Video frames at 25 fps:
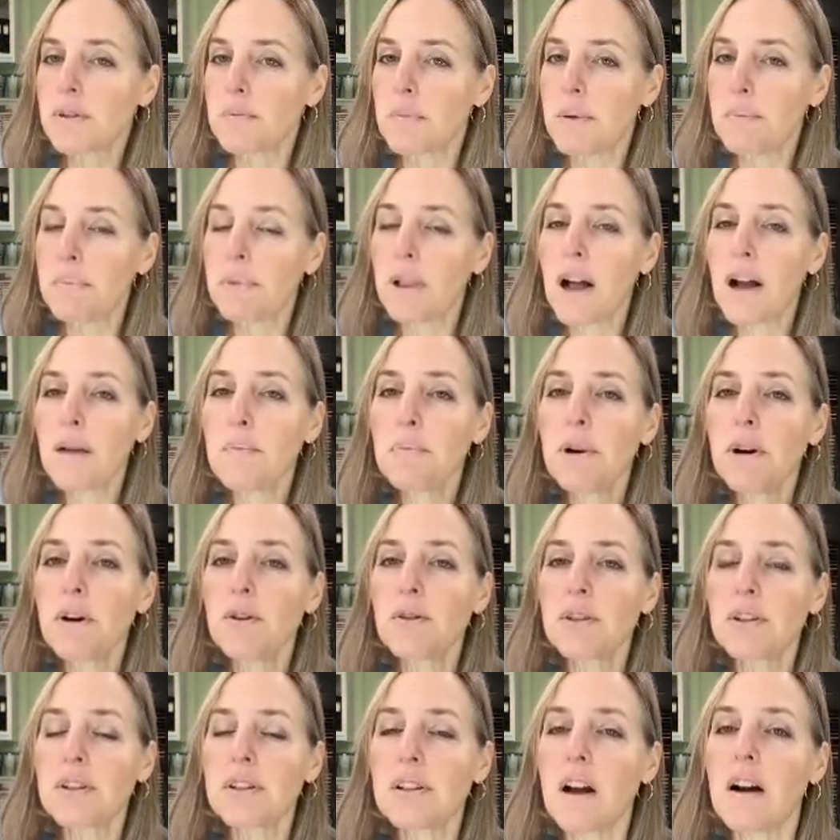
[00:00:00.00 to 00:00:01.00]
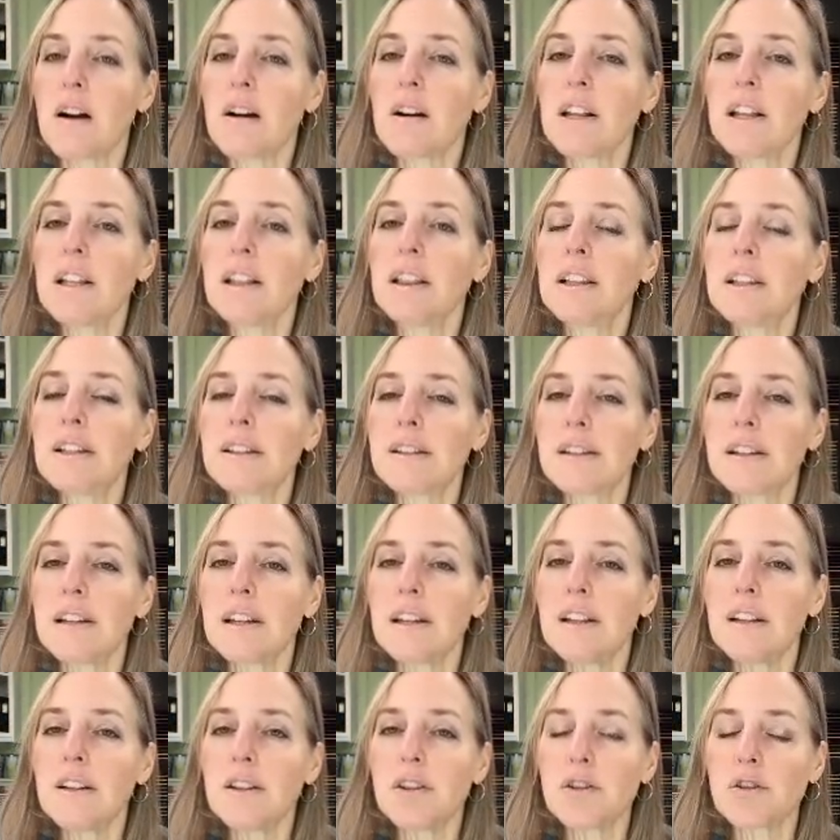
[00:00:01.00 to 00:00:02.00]
And my blog post is already listed
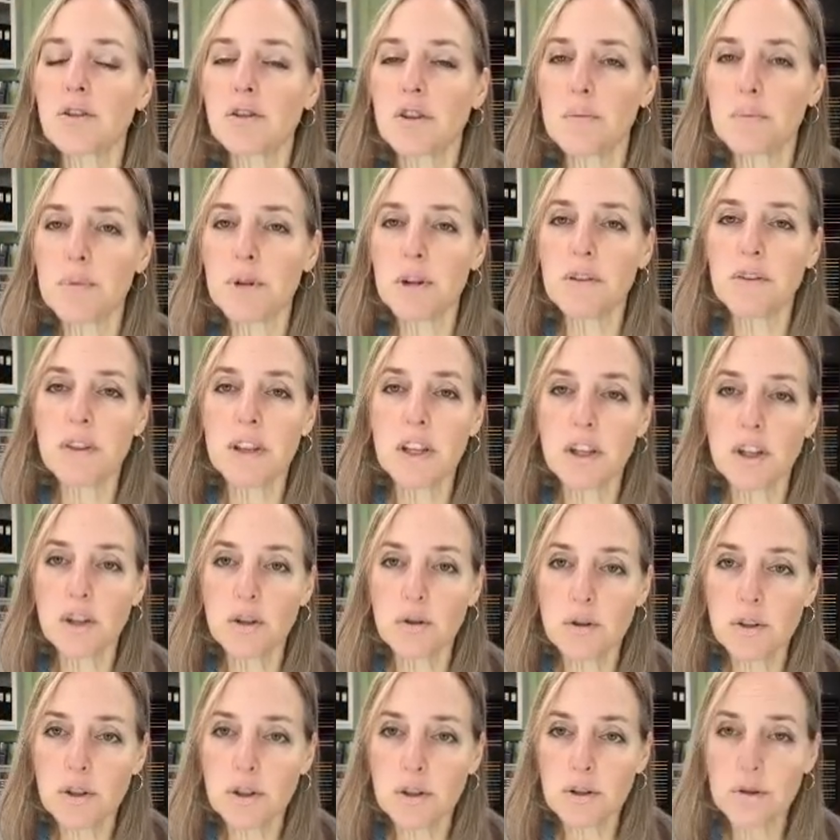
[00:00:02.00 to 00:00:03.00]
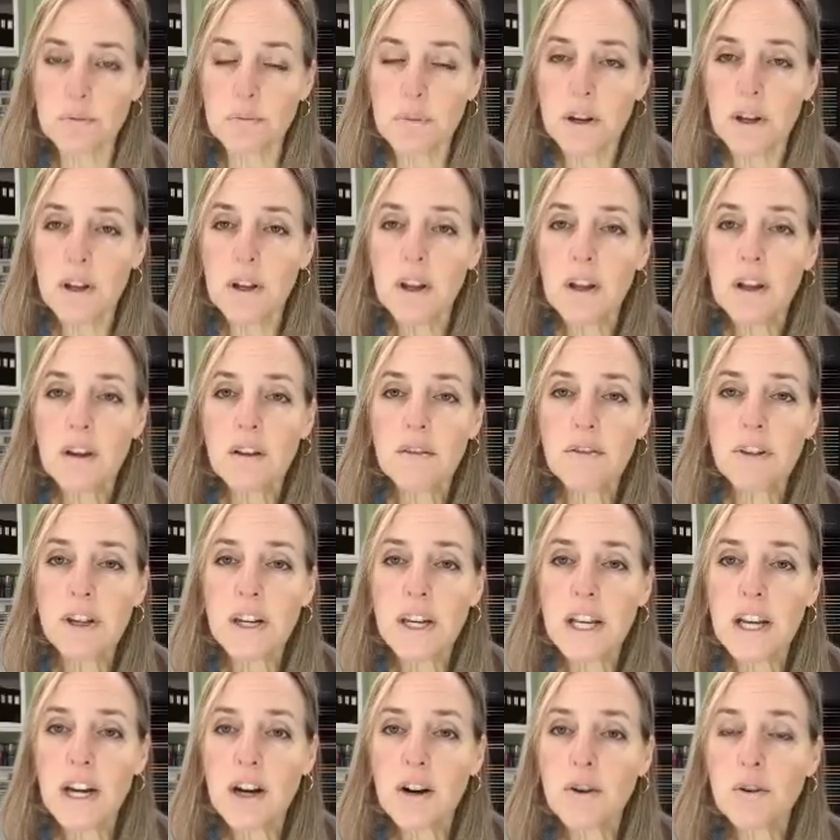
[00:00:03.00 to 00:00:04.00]
in the description of the YouTube
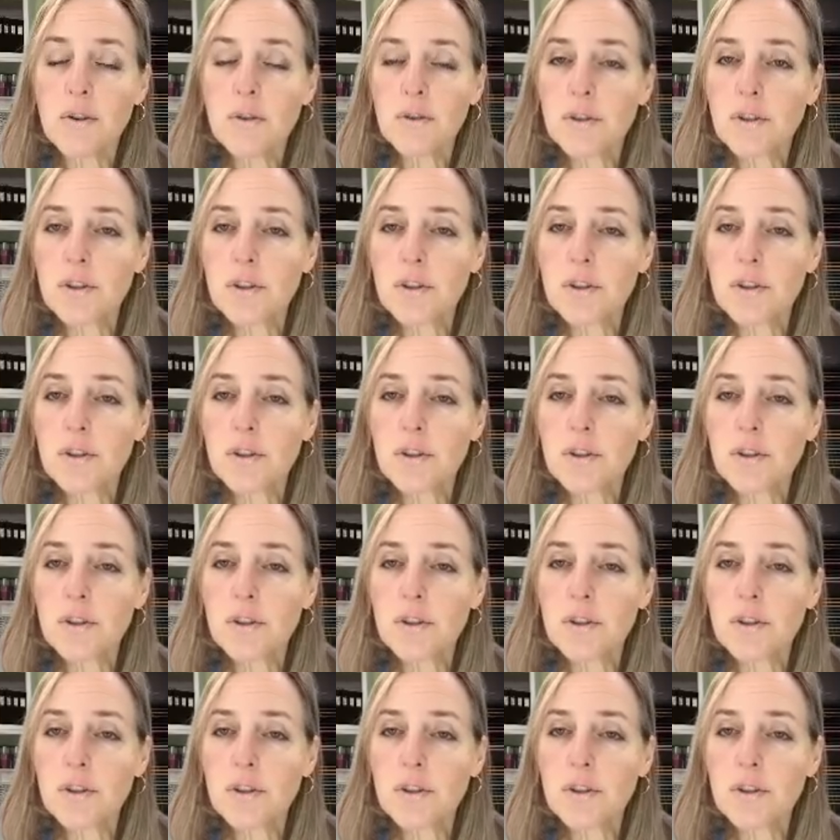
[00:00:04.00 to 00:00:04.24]
video.